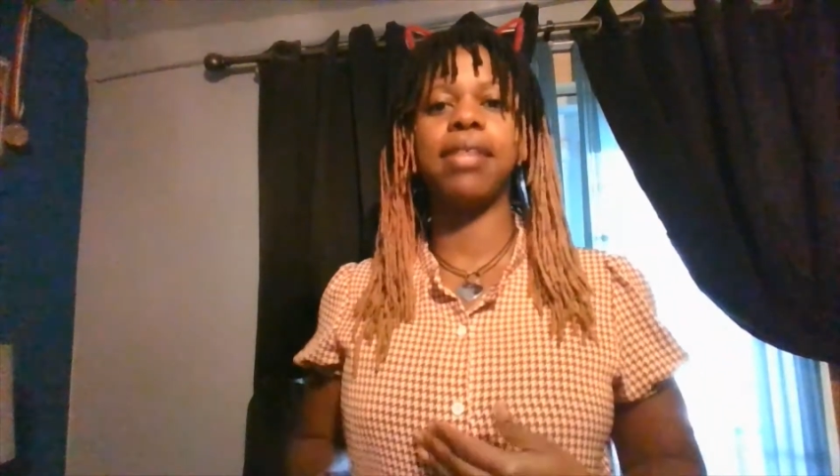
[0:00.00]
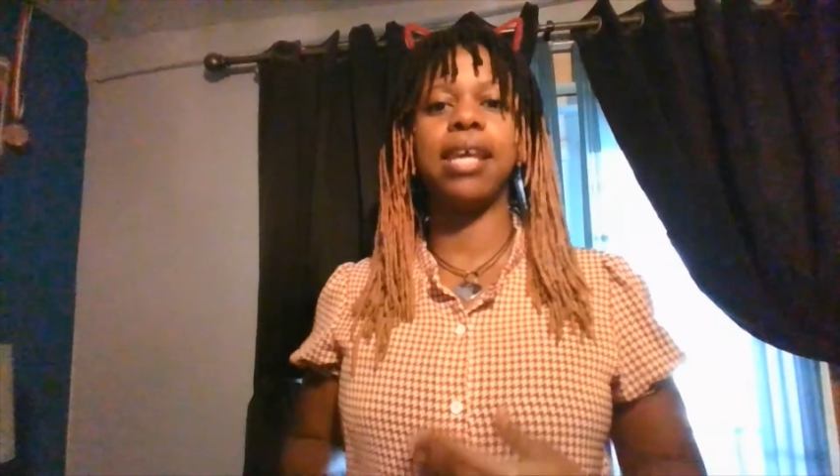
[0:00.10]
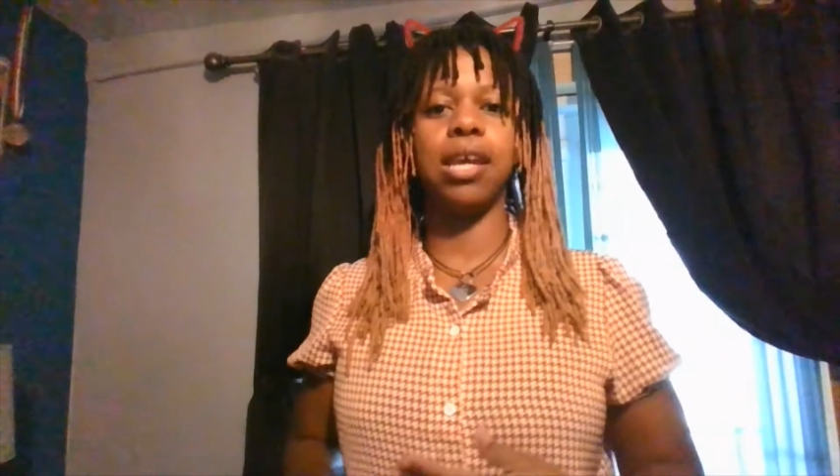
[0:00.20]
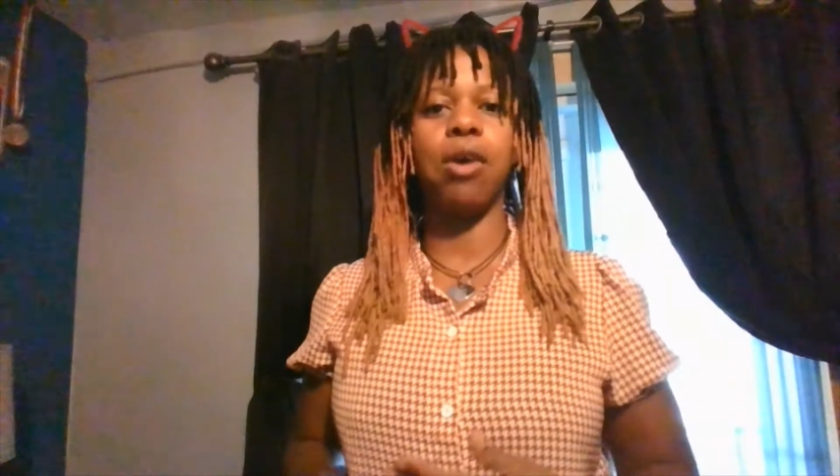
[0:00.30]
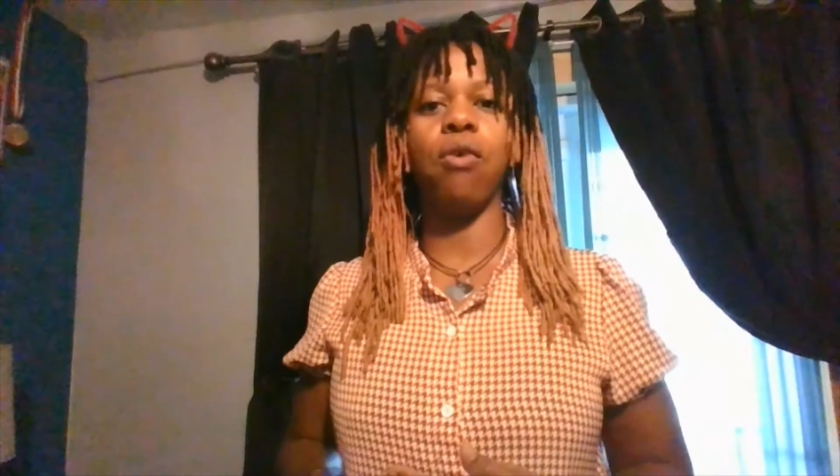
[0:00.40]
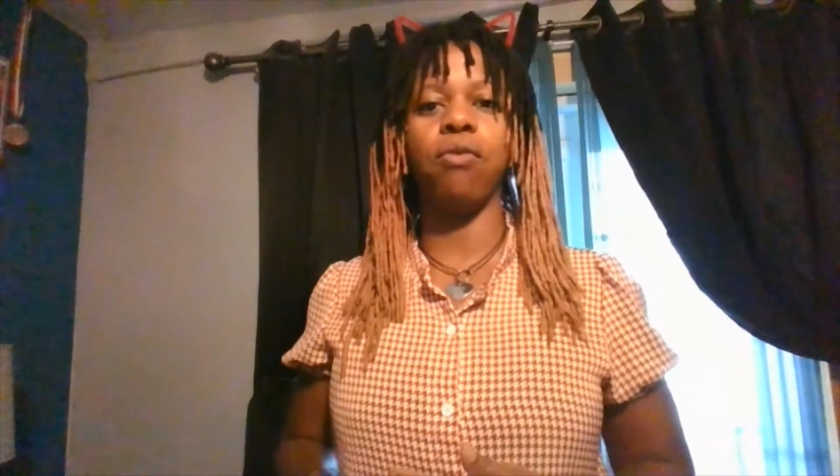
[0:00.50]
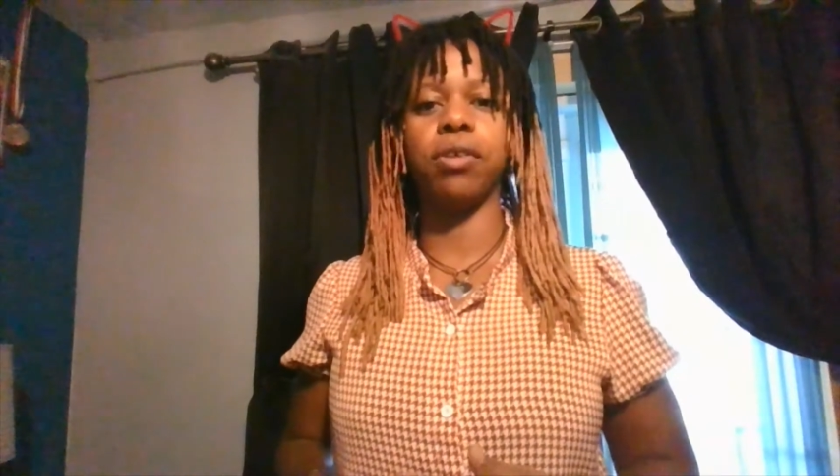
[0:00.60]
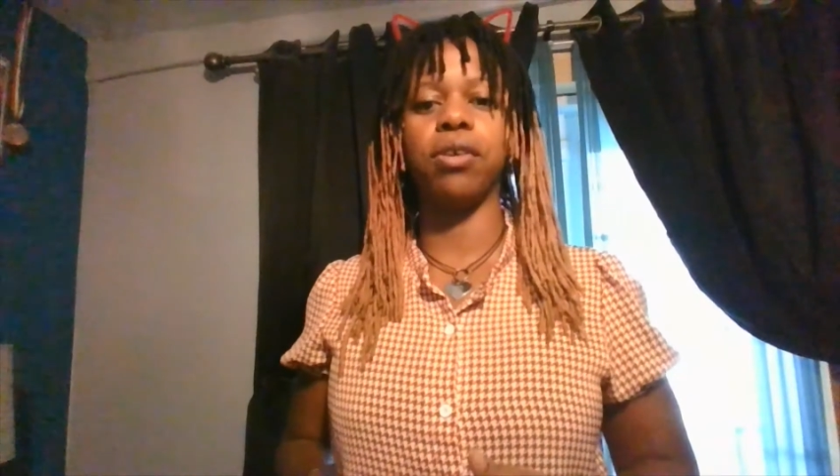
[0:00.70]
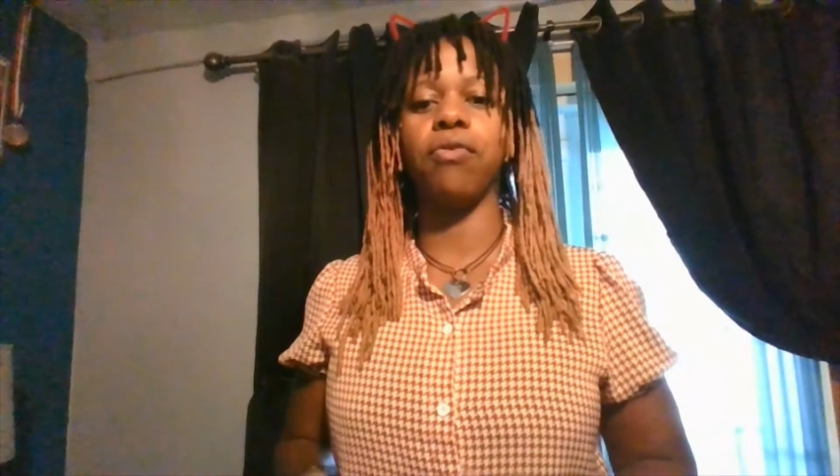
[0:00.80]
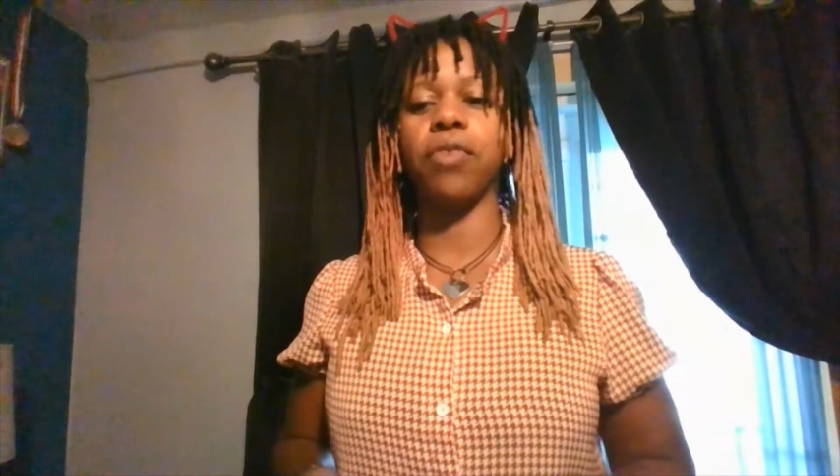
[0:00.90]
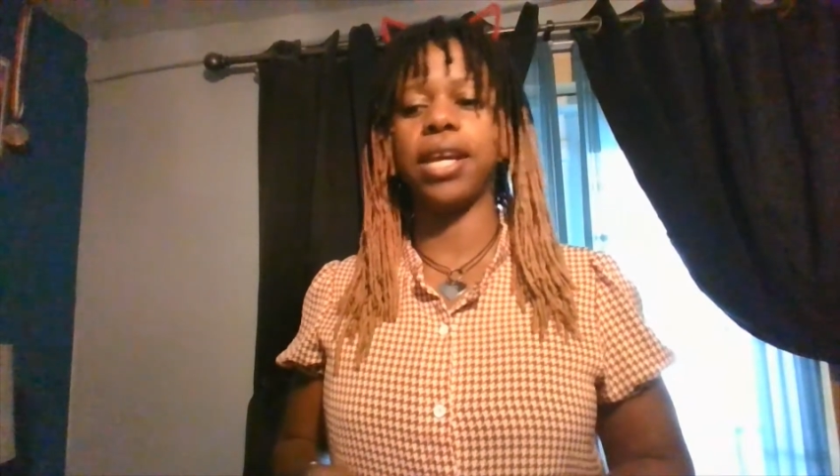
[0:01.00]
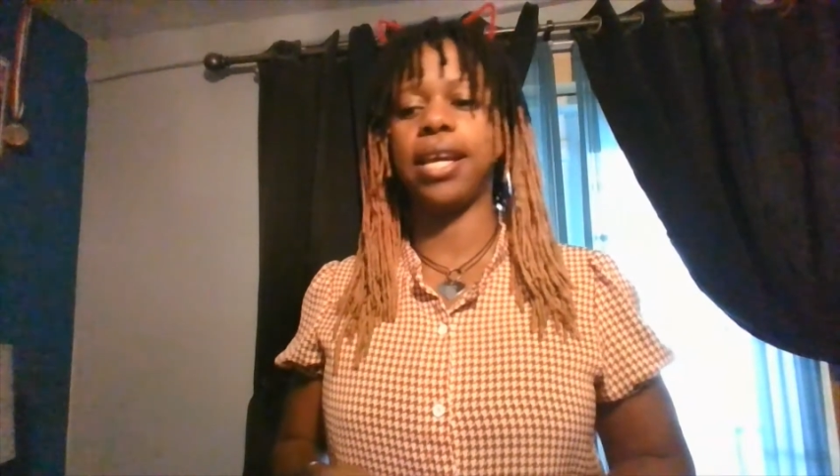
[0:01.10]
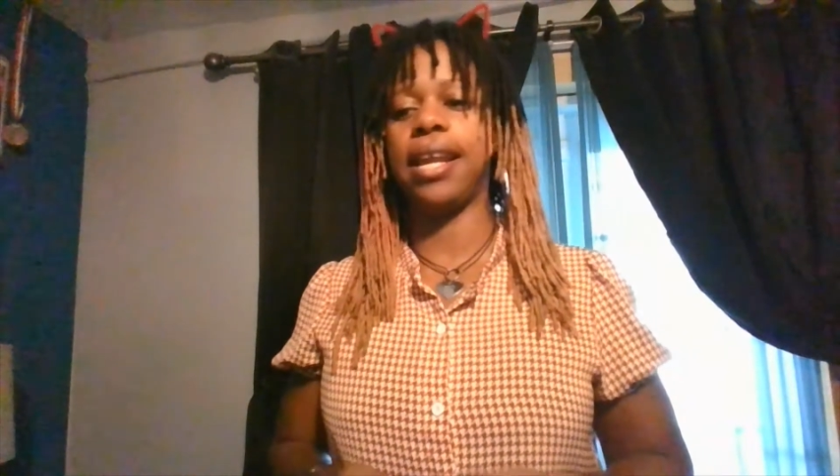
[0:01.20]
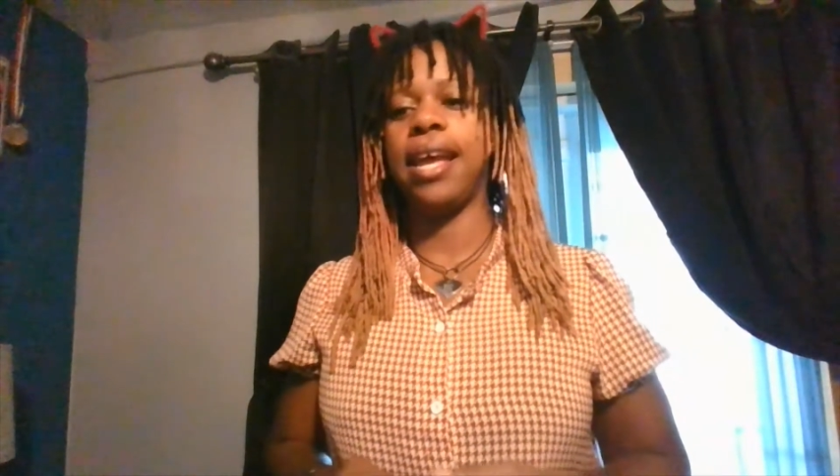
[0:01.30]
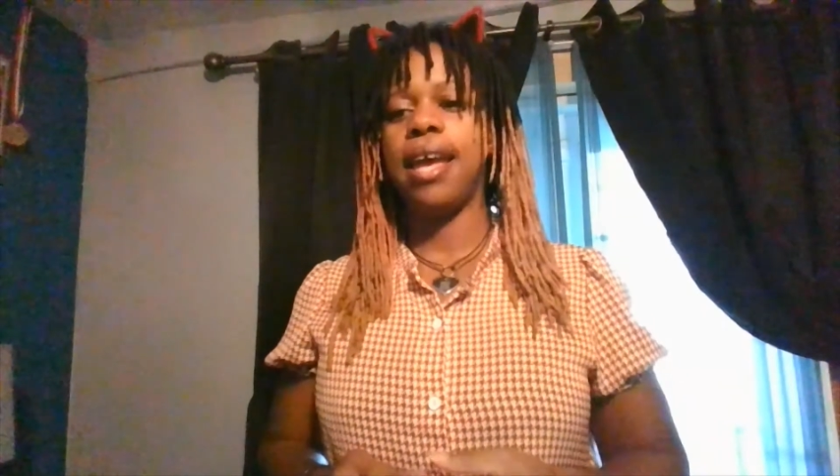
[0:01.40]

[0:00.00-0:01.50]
thing over and over again?